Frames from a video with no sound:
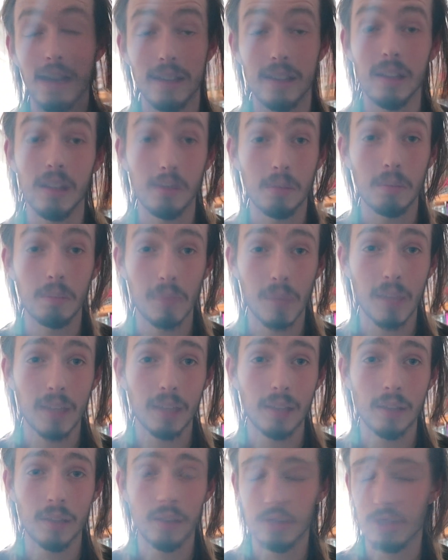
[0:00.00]
and they'll
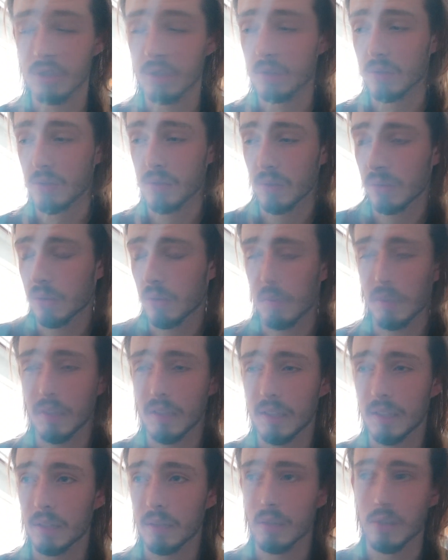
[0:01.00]
bang out a tune, something
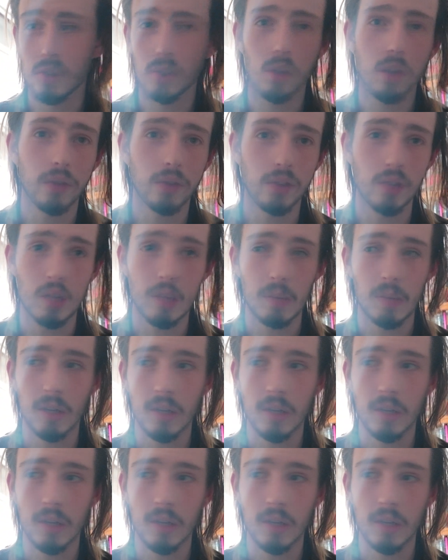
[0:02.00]
completely original off the top of